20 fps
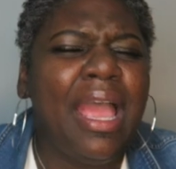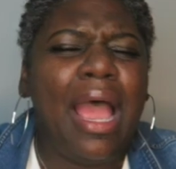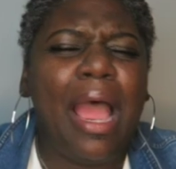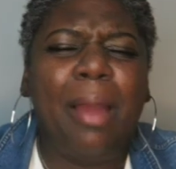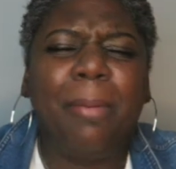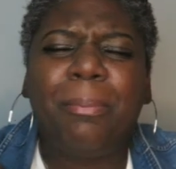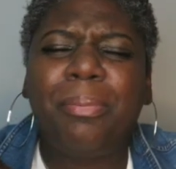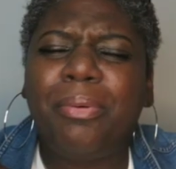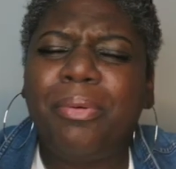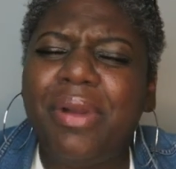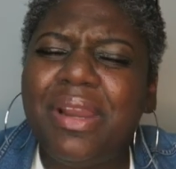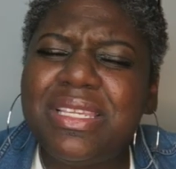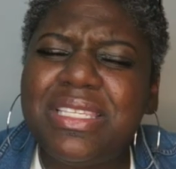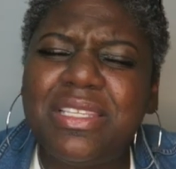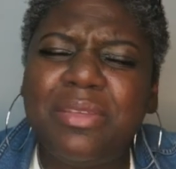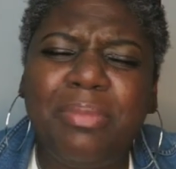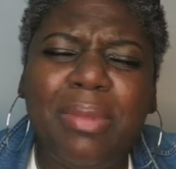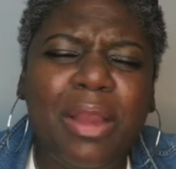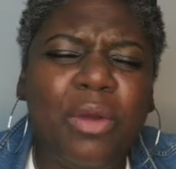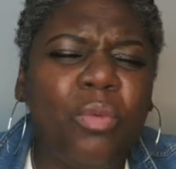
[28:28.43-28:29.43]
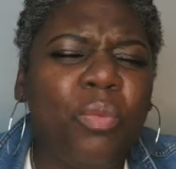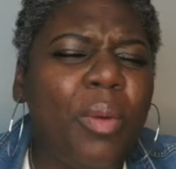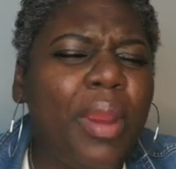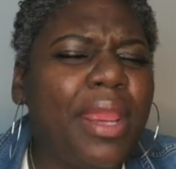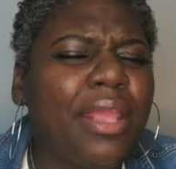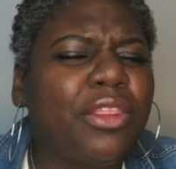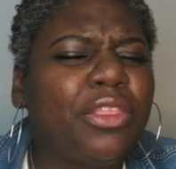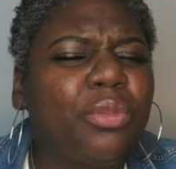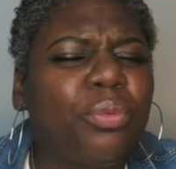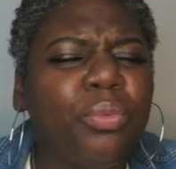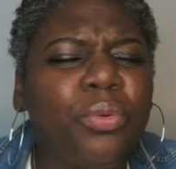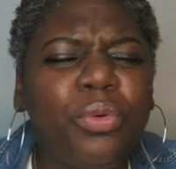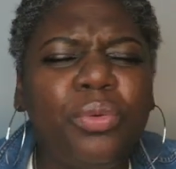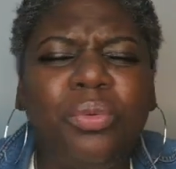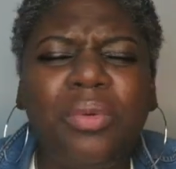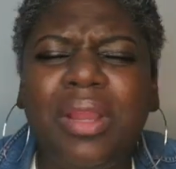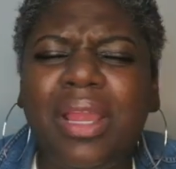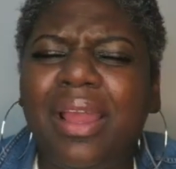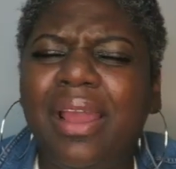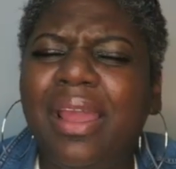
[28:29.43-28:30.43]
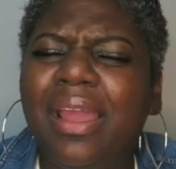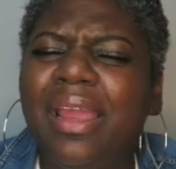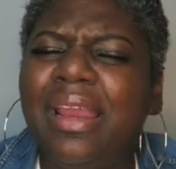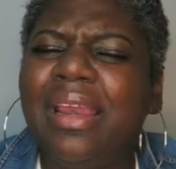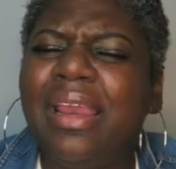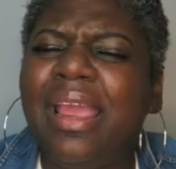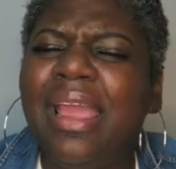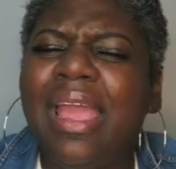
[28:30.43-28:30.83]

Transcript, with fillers: I'm pressing my way through God.